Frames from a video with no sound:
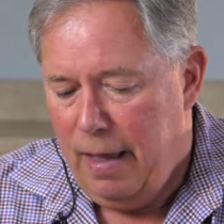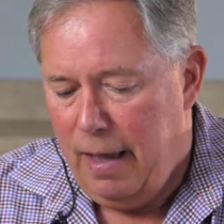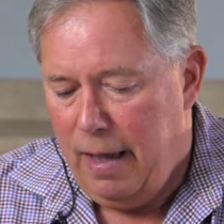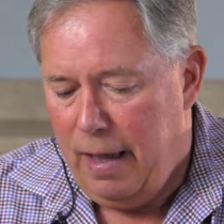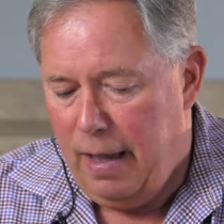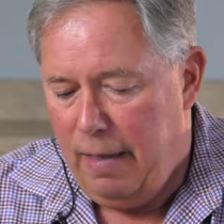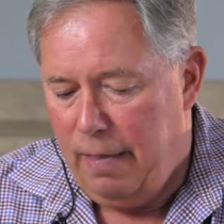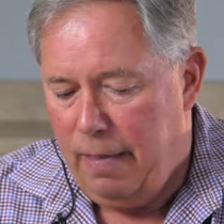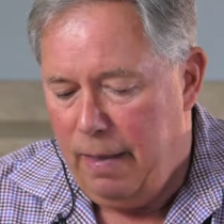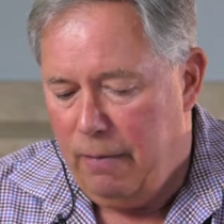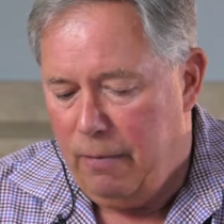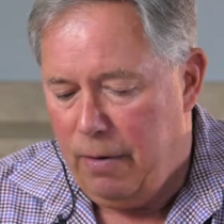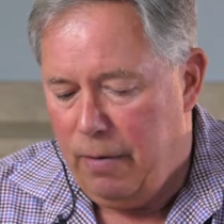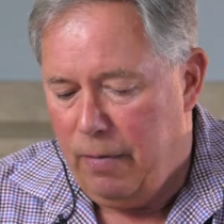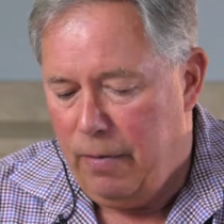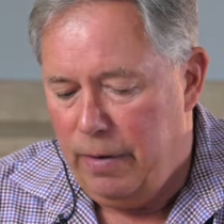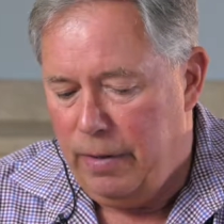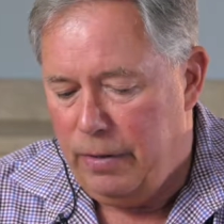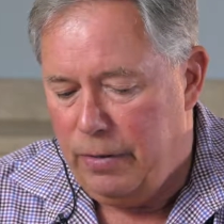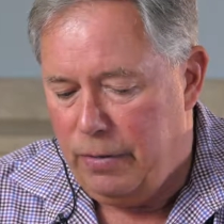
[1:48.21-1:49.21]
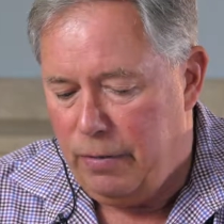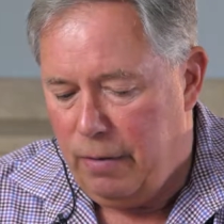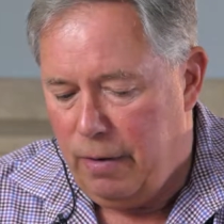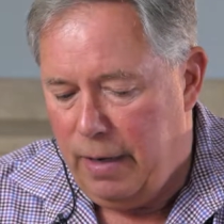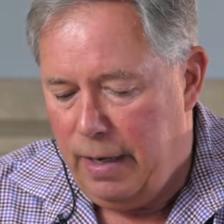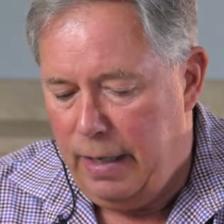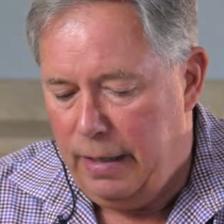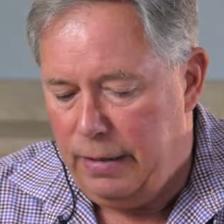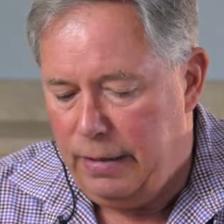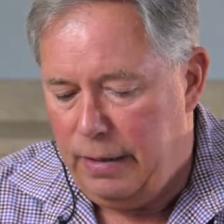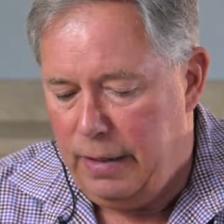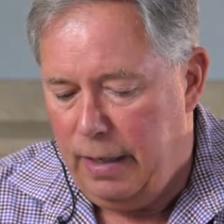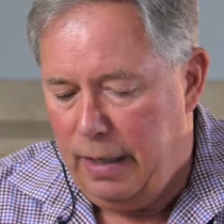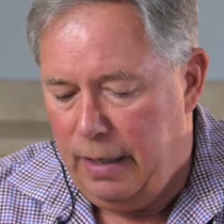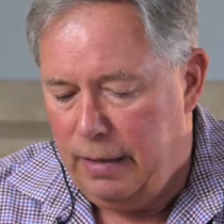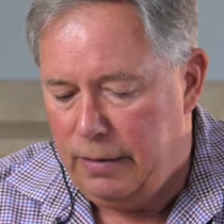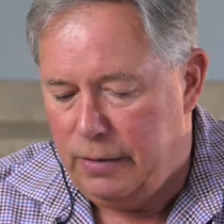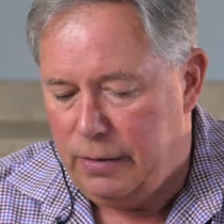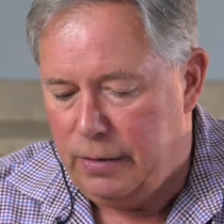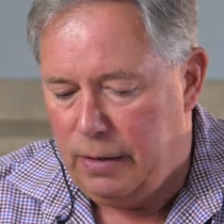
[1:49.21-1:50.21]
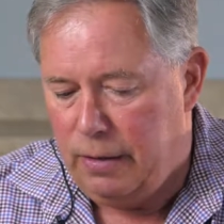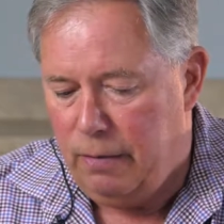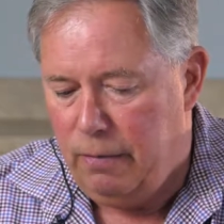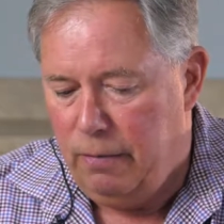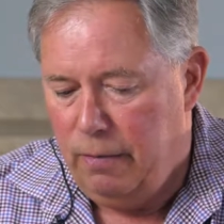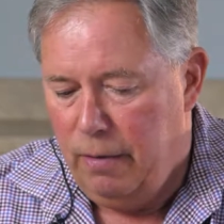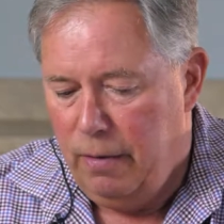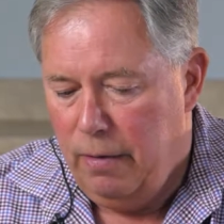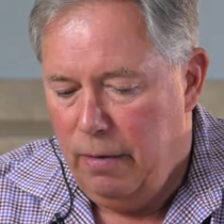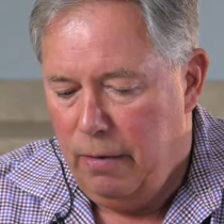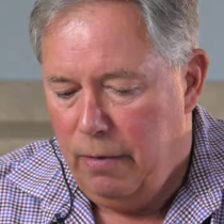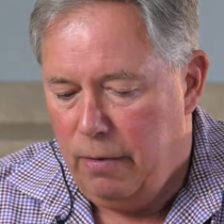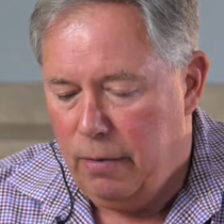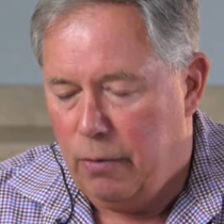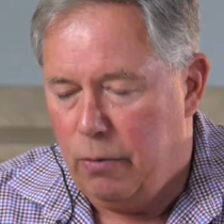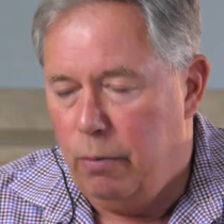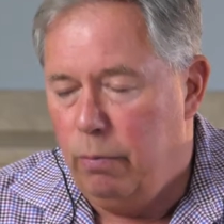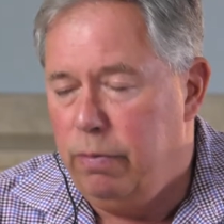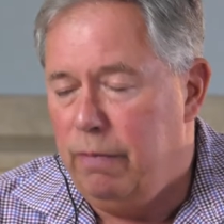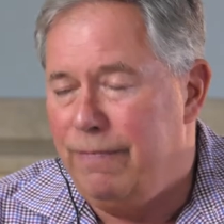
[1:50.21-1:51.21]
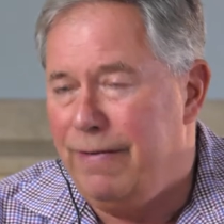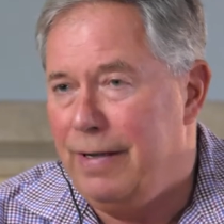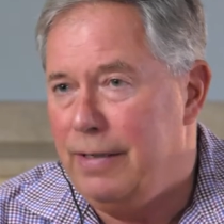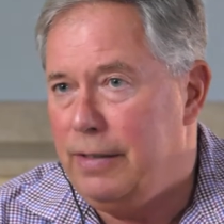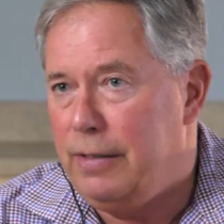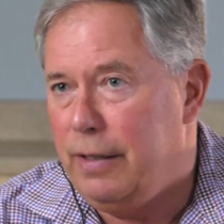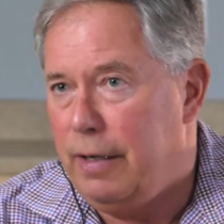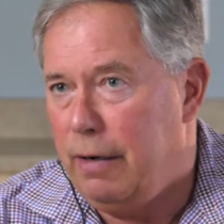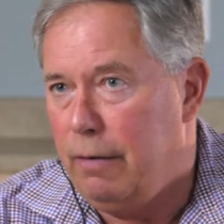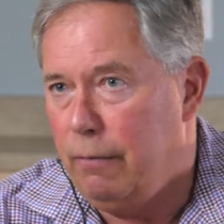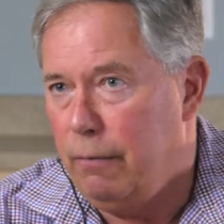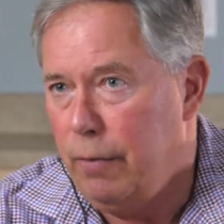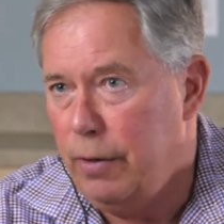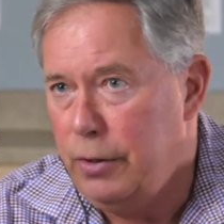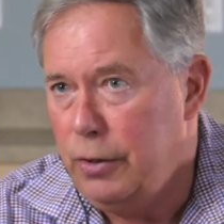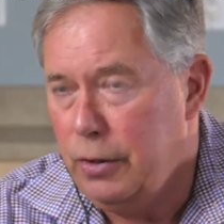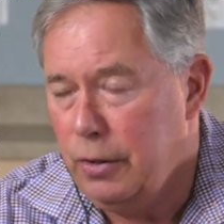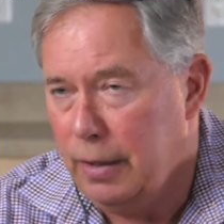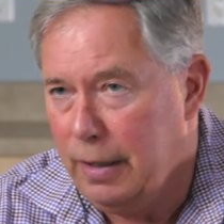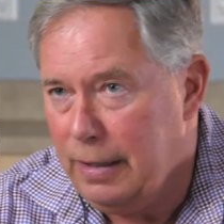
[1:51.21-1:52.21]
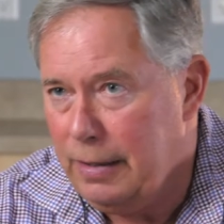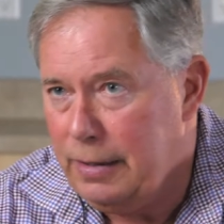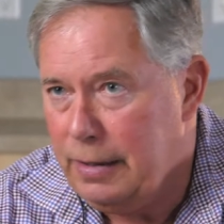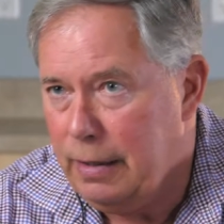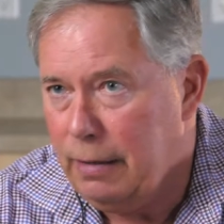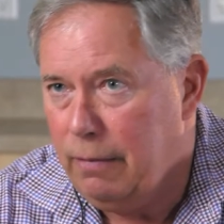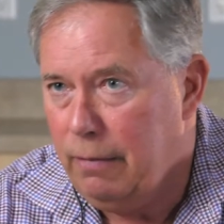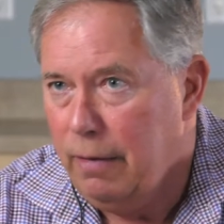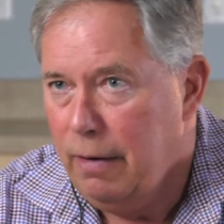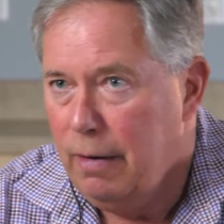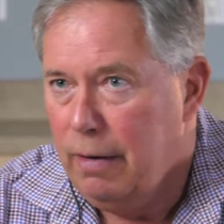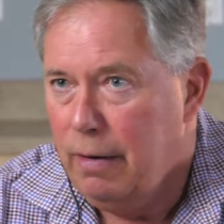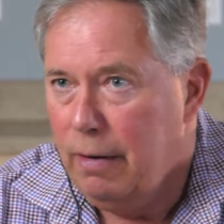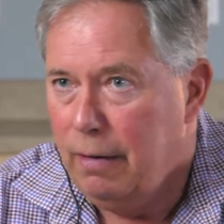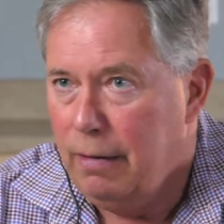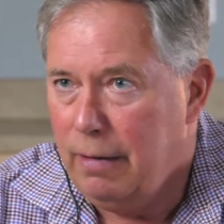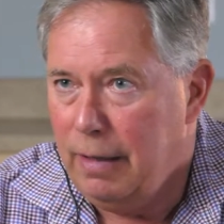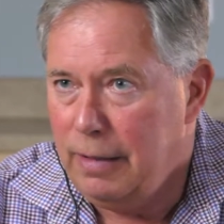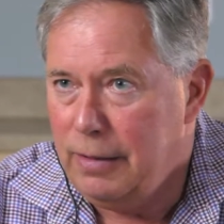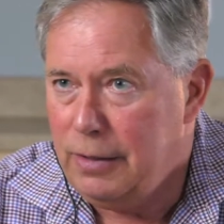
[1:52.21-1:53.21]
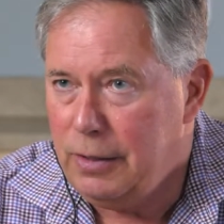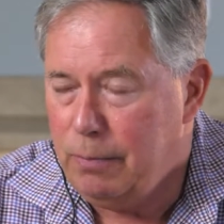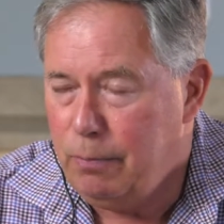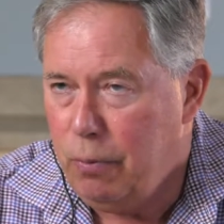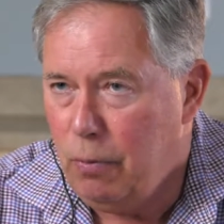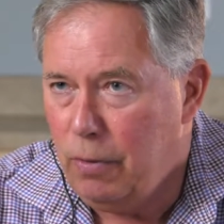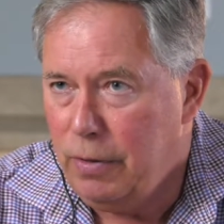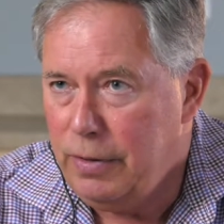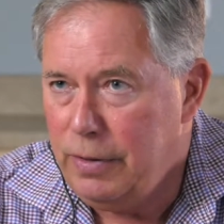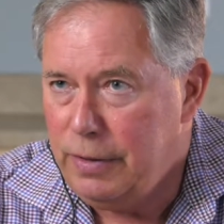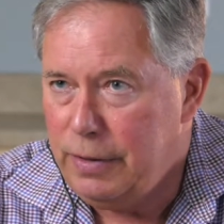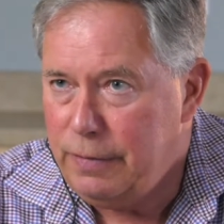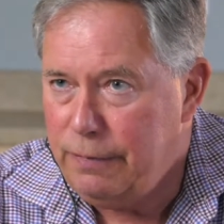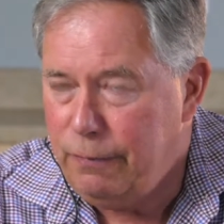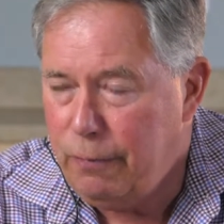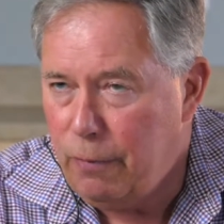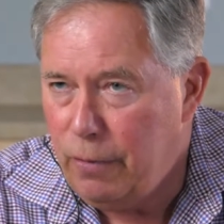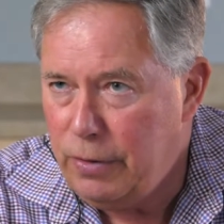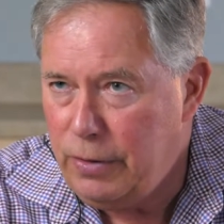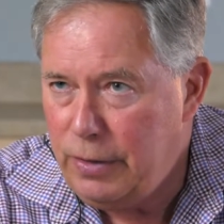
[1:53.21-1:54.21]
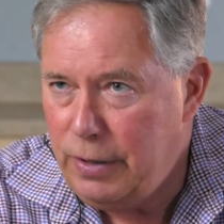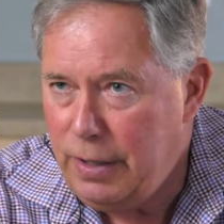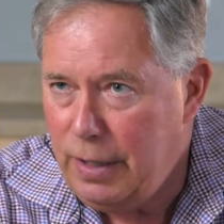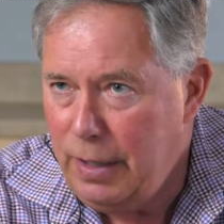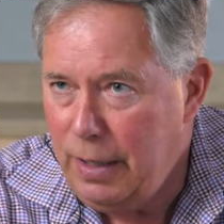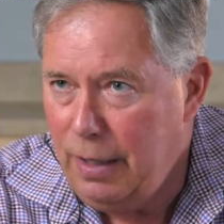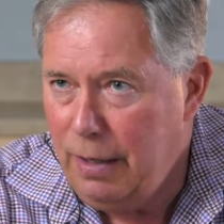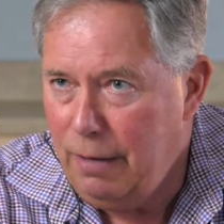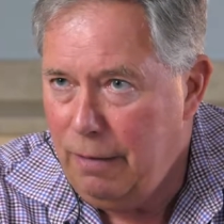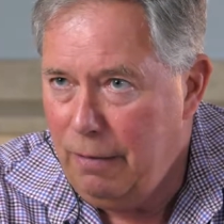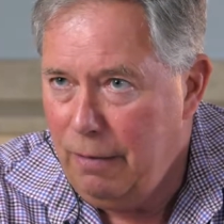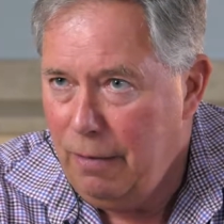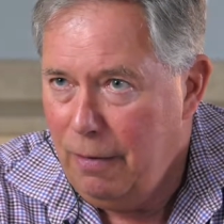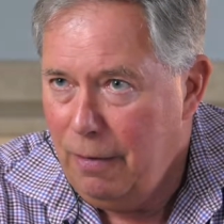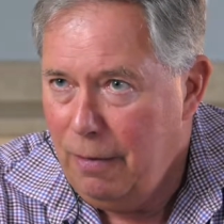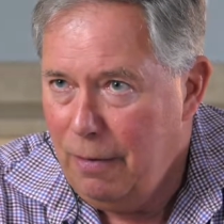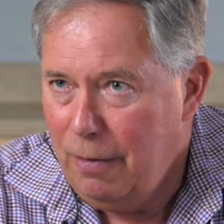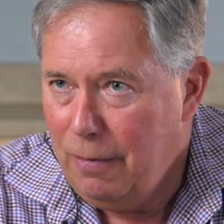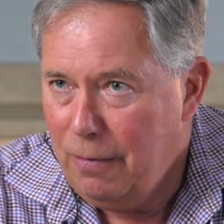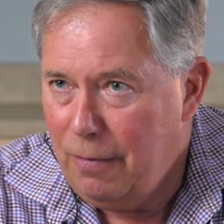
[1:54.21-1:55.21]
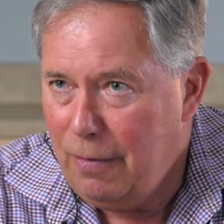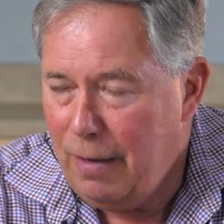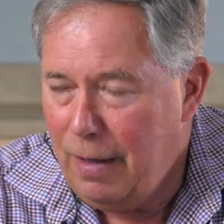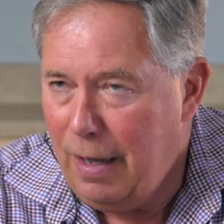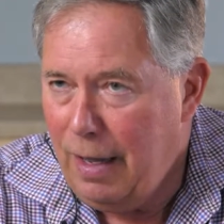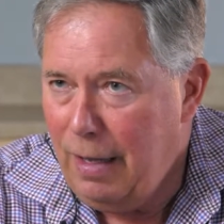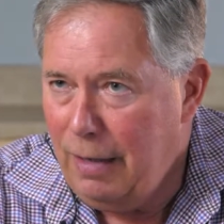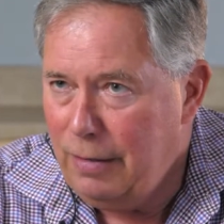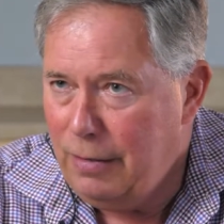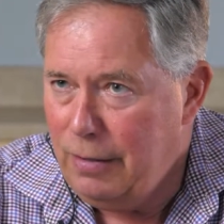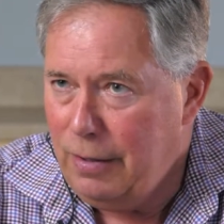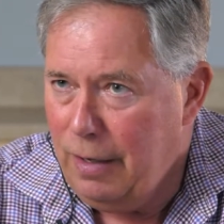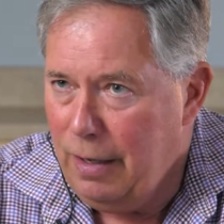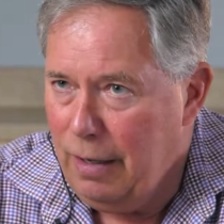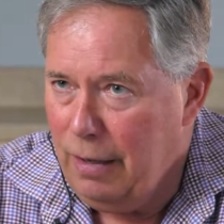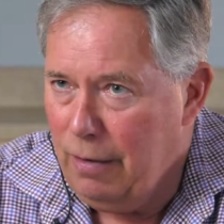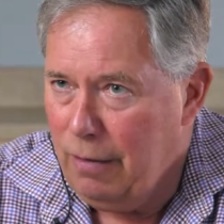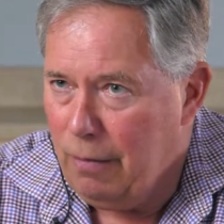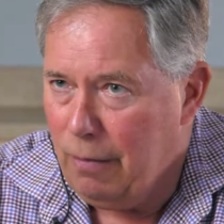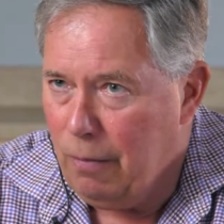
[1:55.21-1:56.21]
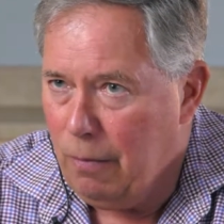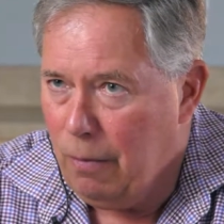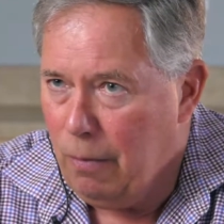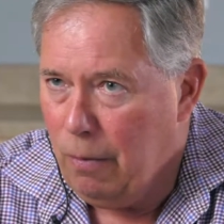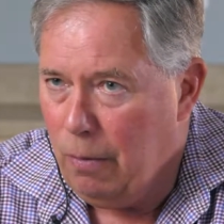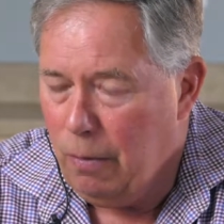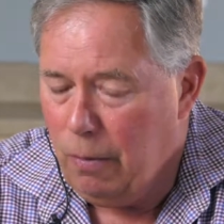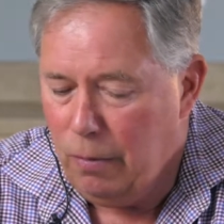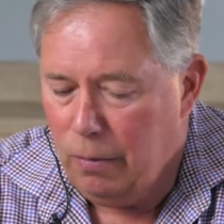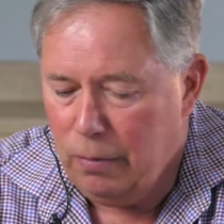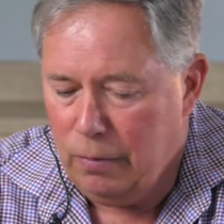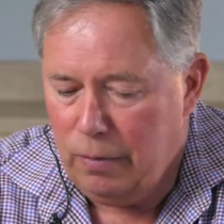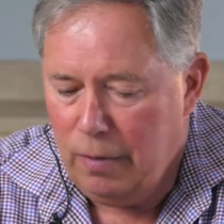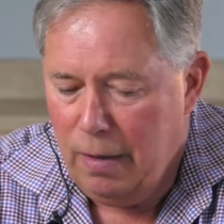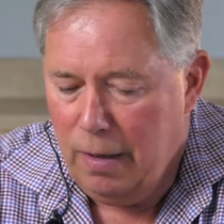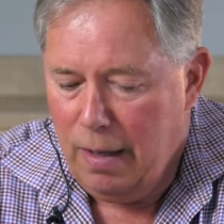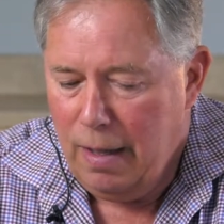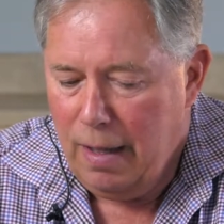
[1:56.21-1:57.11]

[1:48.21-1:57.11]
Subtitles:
And they were going to turn 18. So the group of us that originally said, let's support this 14 to 18-year-old